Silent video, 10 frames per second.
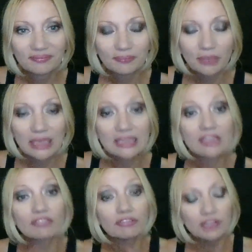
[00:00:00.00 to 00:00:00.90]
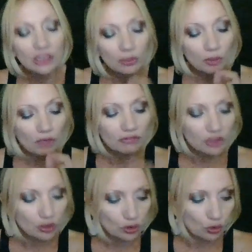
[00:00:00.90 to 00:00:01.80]
Because the freedom of the
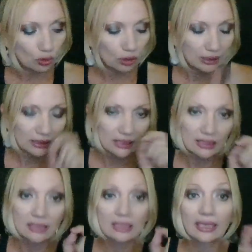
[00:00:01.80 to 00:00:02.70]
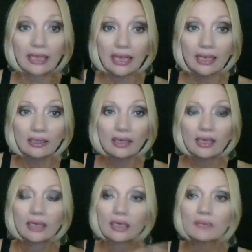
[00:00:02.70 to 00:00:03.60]
soul, and this is again,
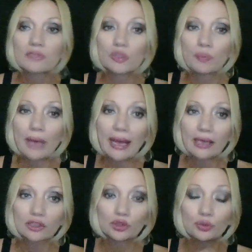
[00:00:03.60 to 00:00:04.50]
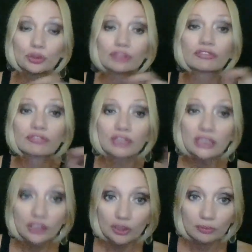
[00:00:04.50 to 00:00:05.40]
comes back to the
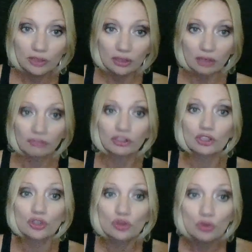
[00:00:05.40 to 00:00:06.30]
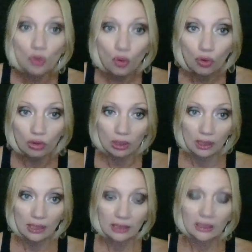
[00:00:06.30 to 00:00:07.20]
freedoms of the soul
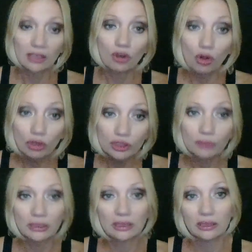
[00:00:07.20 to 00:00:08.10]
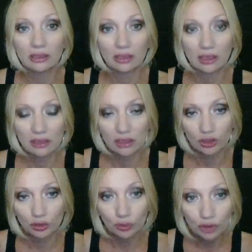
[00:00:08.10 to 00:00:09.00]
that ultimately the
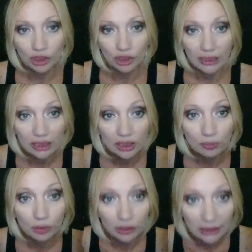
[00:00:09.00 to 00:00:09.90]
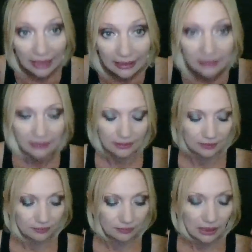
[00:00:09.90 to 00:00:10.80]
Constitution is protecting.
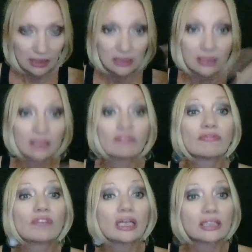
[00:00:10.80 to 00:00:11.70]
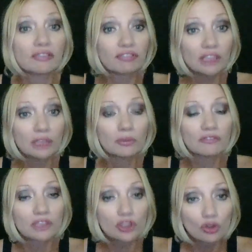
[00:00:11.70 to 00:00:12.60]
It's the freedom of
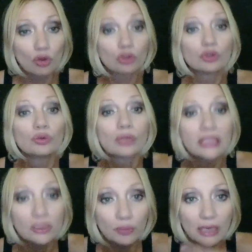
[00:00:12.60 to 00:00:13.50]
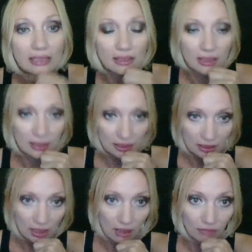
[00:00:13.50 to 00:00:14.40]
the soul to express
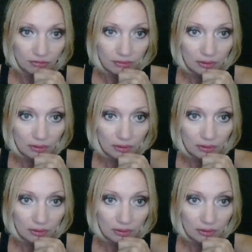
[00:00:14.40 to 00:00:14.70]
itself